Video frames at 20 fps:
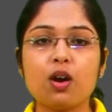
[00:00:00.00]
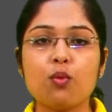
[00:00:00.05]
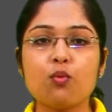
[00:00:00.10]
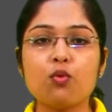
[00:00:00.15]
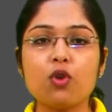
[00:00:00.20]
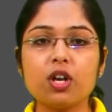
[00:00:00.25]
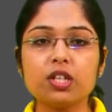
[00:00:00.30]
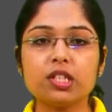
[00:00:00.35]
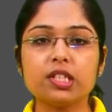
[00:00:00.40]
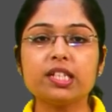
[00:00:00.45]

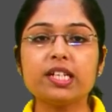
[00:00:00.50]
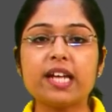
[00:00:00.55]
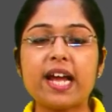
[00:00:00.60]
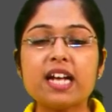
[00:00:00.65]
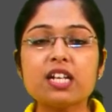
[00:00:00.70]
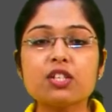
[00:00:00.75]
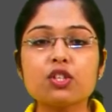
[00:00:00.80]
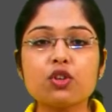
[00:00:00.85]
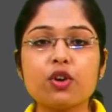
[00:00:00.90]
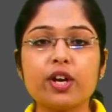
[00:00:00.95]
Water
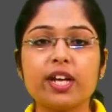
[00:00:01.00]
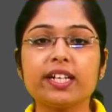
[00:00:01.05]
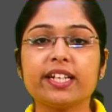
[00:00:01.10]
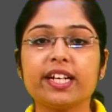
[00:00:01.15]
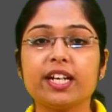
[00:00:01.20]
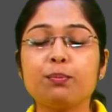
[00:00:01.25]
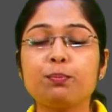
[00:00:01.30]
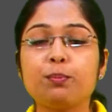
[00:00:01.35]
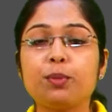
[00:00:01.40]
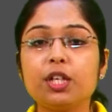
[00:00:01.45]
and soil
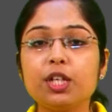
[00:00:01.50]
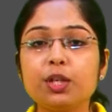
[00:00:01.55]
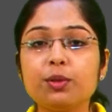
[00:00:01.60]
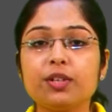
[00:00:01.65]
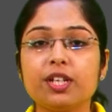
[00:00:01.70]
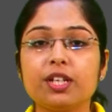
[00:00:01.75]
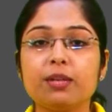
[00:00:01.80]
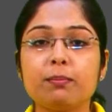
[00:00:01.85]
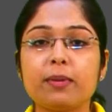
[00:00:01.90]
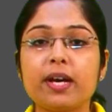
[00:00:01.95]
get
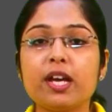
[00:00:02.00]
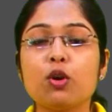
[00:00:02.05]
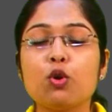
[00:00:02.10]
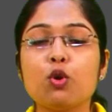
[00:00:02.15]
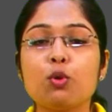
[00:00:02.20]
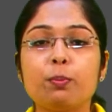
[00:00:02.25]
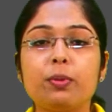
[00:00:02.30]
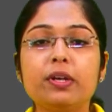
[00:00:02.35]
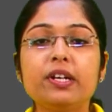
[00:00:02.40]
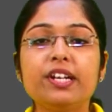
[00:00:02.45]
polluted by
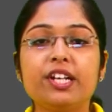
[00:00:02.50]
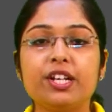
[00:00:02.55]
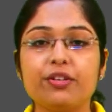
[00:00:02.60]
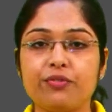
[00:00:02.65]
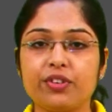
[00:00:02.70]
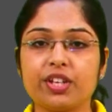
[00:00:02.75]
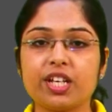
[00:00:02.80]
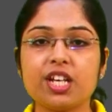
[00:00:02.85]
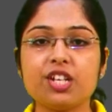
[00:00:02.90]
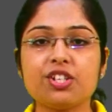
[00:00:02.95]
open
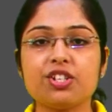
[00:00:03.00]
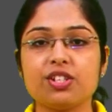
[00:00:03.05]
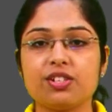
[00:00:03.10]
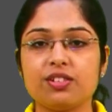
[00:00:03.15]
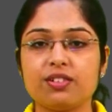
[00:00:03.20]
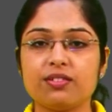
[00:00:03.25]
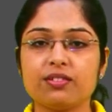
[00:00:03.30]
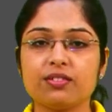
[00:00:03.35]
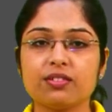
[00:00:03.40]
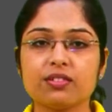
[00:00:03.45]
defecation.
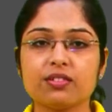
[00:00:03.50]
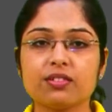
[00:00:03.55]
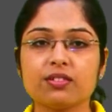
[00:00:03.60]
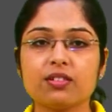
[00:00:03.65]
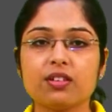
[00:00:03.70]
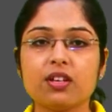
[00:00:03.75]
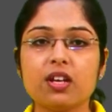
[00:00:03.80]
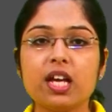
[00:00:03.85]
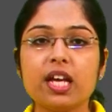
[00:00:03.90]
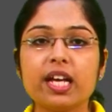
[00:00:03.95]

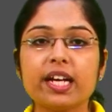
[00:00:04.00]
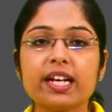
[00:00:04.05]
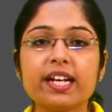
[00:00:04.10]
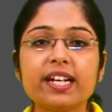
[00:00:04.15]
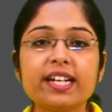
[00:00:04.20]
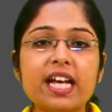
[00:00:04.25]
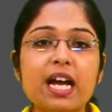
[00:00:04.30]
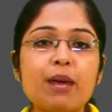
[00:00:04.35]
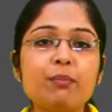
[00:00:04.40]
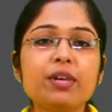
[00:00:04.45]

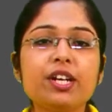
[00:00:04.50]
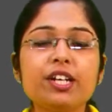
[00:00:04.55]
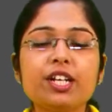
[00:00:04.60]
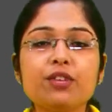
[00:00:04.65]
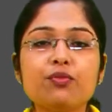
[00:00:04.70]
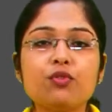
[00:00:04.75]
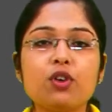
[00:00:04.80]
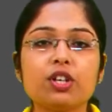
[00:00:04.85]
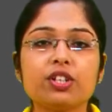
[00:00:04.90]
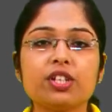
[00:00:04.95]

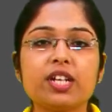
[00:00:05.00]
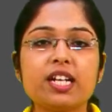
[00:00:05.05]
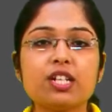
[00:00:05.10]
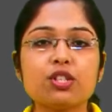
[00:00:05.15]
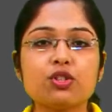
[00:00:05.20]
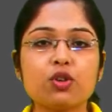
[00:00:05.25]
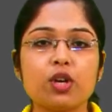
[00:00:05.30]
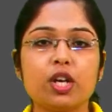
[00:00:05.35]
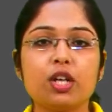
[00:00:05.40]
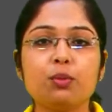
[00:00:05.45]
Contaminated water and
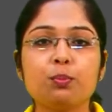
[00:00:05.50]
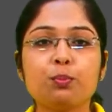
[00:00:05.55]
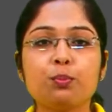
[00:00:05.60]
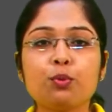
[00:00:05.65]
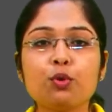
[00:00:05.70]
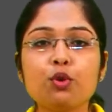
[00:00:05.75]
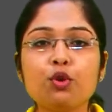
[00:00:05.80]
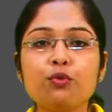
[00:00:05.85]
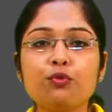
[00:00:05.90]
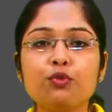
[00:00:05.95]
soil
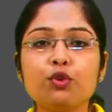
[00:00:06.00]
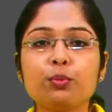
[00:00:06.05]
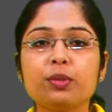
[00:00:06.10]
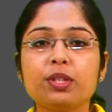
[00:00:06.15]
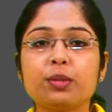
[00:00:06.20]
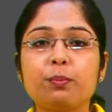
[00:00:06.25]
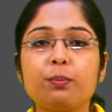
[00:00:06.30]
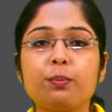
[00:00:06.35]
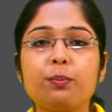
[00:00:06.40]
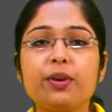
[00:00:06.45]
prove to be
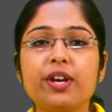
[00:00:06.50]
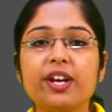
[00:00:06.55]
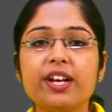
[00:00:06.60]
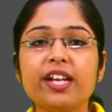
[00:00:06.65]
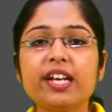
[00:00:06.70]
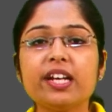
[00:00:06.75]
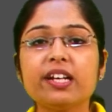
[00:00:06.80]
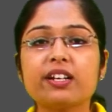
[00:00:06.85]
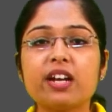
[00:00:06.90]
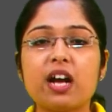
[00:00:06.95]
the
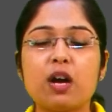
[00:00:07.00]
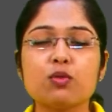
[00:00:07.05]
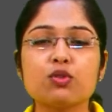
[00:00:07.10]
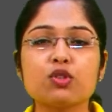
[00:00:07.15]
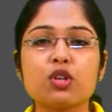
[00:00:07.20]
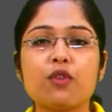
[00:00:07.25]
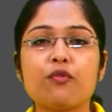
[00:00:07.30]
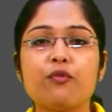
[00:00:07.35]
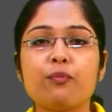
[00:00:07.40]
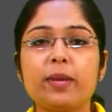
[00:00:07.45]
breeding grounds
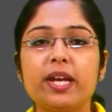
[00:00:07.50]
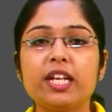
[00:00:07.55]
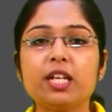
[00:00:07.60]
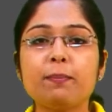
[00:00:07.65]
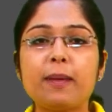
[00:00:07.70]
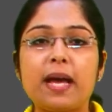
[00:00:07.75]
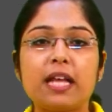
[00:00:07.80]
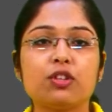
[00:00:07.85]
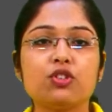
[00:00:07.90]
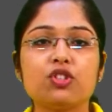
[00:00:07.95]
of many
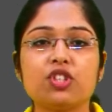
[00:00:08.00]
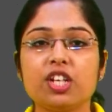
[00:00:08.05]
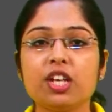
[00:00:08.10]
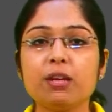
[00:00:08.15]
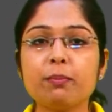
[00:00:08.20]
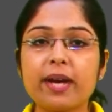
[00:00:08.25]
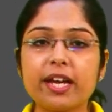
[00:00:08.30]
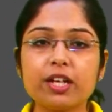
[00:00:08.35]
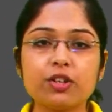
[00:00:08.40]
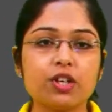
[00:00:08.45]

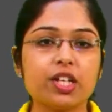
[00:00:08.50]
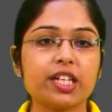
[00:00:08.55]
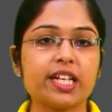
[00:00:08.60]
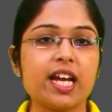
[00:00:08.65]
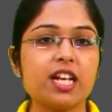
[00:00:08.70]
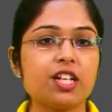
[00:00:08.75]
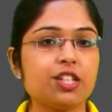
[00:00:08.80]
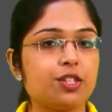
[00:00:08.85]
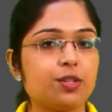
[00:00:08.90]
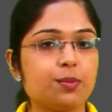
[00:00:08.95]
pathogenic
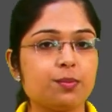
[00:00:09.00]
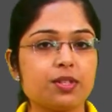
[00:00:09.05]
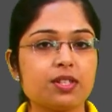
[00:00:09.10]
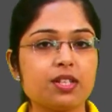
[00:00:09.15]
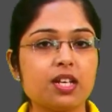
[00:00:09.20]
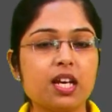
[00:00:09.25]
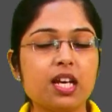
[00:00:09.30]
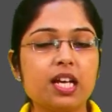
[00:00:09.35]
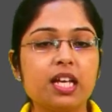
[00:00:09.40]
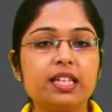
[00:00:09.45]
microorganisms.
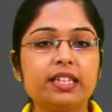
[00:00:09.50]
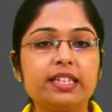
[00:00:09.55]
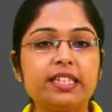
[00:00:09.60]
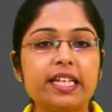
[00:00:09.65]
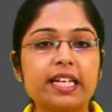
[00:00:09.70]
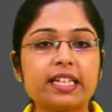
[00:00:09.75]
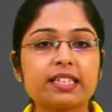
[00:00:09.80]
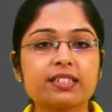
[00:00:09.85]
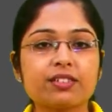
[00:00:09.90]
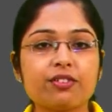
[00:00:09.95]
The
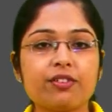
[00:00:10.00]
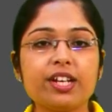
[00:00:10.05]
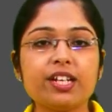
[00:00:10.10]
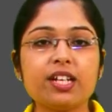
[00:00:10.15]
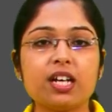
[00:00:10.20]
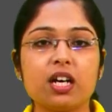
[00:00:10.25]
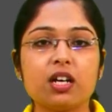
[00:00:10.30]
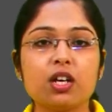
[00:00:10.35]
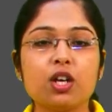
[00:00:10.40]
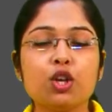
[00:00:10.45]

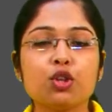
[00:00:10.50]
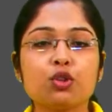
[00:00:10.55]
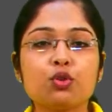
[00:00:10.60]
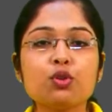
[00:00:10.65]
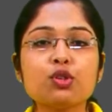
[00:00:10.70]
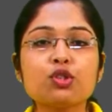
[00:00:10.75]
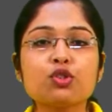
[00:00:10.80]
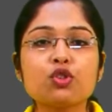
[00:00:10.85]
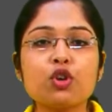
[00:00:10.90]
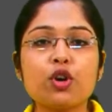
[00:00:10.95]
excreta
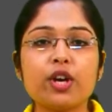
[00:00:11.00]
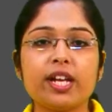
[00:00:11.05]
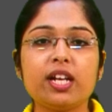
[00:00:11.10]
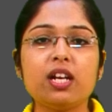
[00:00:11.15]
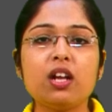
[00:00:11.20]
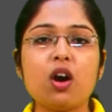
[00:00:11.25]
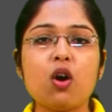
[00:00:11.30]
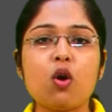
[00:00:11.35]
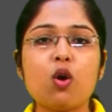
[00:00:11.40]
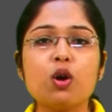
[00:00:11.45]
through soil
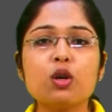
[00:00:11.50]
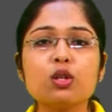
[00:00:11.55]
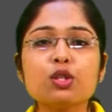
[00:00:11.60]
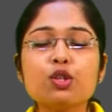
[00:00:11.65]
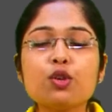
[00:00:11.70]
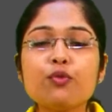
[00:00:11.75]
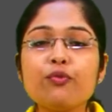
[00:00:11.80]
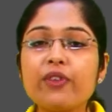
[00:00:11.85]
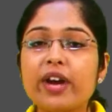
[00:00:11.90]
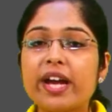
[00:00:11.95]

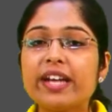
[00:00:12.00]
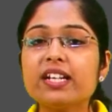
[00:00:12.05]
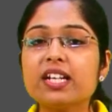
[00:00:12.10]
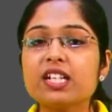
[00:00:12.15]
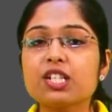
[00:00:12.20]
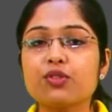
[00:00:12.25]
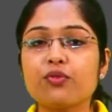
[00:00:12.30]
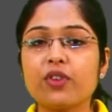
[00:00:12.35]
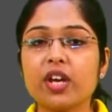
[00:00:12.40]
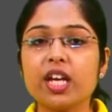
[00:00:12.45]
also find
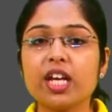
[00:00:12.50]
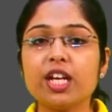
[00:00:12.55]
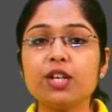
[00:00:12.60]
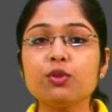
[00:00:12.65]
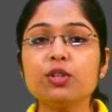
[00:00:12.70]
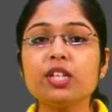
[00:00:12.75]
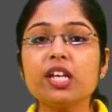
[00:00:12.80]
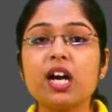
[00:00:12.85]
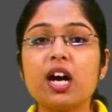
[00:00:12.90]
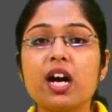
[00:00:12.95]
its way into
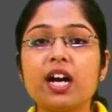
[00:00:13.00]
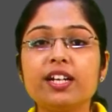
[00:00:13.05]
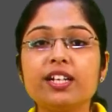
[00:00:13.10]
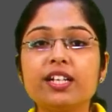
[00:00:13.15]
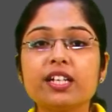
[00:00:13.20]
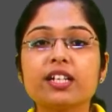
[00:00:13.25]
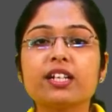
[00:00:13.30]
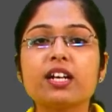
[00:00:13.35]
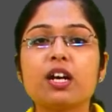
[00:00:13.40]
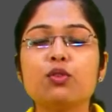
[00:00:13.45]
the
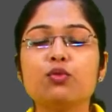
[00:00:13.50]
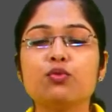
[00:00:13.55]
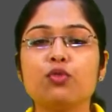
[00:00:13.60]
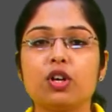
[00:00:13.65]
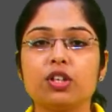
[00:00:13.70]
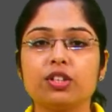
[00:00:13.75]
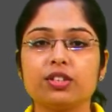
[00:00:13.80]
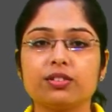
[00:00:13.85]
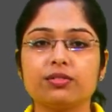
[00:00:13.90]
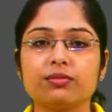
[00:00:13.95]
underground
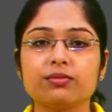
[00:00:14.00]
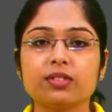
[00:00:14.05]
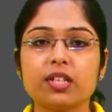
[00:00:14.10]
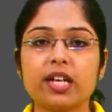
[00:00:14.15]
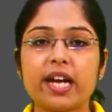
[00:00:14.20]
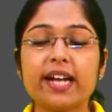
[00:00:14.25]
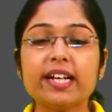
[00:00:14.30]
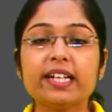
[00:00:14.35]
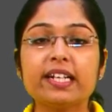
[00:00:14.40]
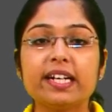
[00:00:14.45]
water
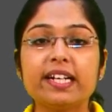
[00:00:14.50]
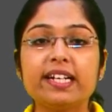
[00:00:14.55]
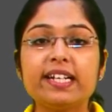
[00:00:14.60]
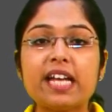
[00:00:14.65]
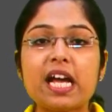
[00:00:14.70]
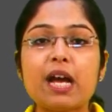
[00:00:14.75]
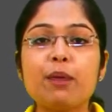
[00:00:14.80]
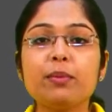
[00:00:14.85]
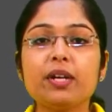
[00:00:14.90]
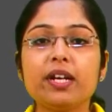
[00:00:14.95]
and
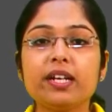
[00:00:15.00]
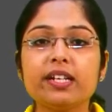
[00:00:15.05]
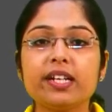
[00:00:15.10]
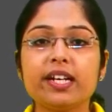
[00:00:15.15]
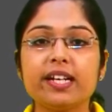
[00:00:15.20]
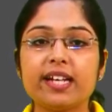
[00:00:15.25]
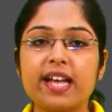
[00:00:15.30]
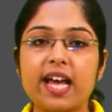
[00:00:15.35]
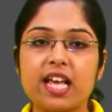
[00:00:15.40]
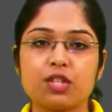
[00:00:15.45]
contaminate
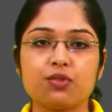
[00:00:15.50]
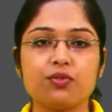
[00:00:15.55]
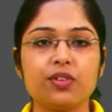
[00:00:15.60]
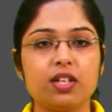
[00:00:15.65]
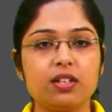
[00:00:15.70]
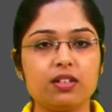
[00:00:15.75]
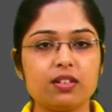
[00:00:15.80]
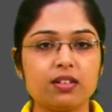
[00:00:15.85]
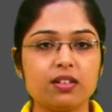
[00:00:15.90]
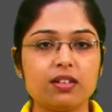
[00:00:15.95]
it as well.
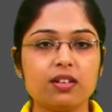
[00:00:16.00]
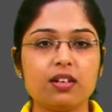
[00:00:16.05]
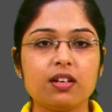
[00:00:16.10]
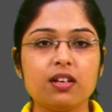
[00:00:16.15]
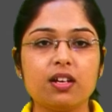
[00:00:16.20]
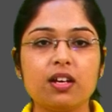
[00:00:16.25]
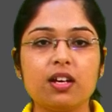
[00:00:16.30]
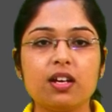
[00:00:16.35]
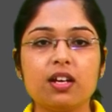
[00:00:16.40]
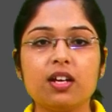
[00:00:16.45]

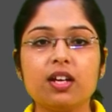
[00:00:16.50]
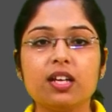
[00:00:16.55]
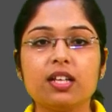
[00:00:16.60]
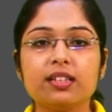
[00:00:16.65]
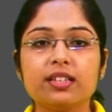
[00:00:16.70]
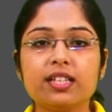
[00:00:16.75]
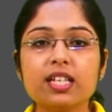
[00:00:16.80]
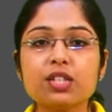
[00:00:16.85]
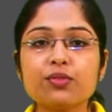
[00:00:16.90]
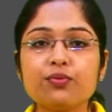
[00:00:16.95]

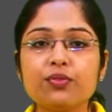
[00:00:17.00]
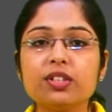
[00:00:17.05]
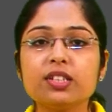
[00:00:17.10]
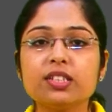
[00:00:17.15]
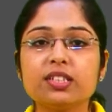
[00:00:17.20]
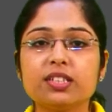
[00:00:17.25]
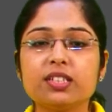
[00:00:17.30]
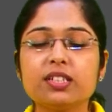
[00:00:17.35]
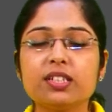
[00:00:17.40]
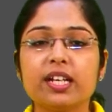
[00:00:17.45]
This
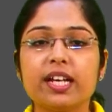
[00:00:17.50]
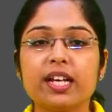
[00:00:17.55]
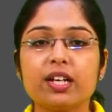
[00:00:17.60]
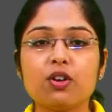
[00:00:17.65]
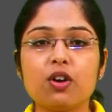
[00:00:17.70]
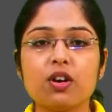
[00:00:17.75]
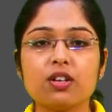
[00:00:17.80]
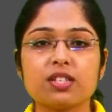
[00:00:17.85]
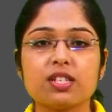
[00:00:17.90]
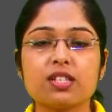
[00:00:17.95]
further
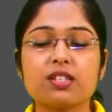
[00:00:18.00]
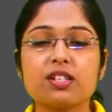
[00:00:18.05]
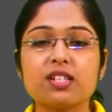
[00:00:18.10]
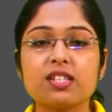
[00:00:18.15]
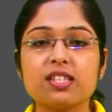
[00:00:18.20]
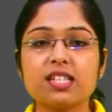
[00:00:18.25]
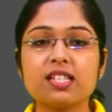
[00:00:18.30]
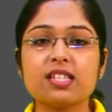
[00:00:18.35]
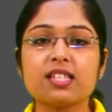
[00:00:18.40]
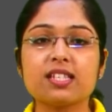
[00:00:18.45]
causes
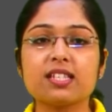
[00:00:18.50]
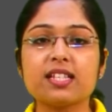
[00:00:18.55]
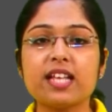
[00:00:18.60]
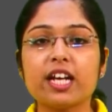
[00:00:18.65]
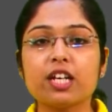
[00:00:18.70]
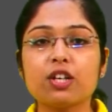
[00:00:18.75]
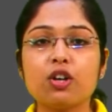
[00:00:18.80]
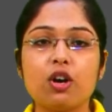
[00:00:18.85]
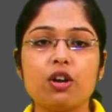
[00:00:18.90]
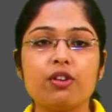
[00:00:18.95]
diseases
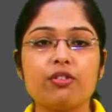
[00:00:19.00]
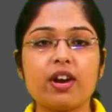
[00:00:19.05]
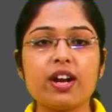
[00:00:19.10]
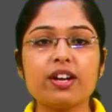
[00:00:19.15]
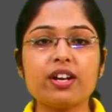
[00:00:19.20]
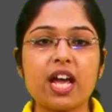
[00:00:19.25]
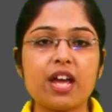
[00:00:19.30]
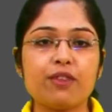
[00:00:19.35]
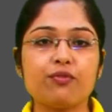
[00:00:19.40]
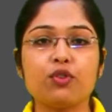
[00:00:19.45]
like cholera,
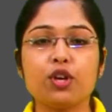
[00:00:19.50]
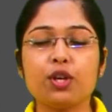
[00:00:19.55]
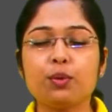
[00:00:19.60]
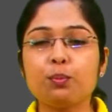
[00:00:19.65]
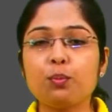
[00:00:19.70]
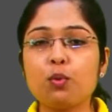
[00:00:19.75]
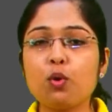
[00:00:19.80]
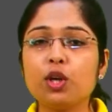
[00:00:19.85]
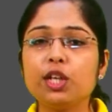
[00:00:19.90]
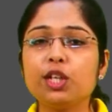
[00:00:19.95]
typhoid,
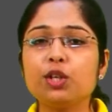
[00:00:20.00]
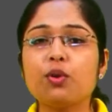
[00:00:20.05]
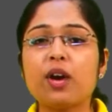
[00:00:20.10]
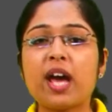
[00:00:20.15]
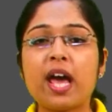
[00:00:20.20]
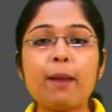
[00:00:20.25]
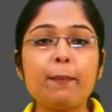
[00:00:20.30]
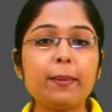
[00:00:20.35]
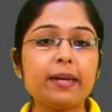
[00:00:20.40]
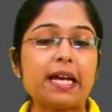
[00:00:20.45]
polio,
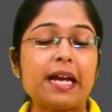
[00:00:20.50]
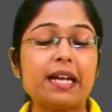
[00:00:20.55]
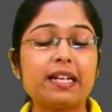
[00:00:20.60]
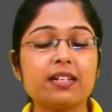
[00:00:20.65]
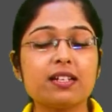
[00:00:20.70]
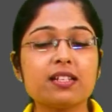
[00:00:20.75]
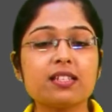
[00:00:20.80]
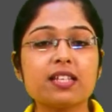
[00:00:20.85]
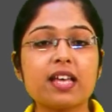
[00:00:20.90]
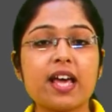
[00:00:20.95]

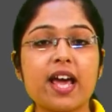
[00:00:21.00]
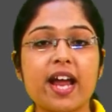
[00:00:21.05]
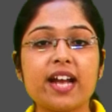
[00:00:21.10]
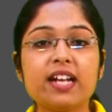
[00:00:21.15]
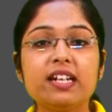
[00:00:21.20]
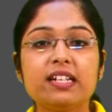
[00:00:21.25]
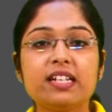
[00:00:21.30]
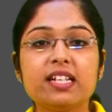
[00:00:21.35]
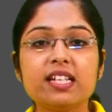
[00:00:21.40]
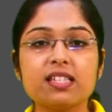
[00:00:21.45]
hepatitis
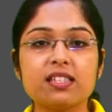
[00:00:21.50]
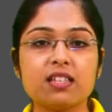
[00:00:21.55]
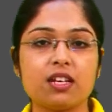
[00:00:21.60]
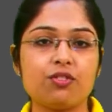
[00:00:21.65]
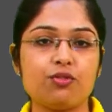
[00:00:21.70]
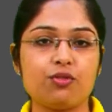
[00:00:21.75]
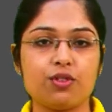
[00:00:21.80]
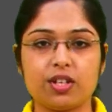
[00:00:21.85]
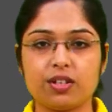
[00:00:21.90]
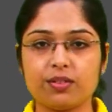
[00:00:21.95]
and
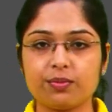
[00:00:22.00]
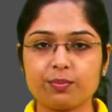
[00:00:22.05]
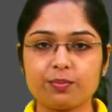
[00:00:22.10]
dysentery.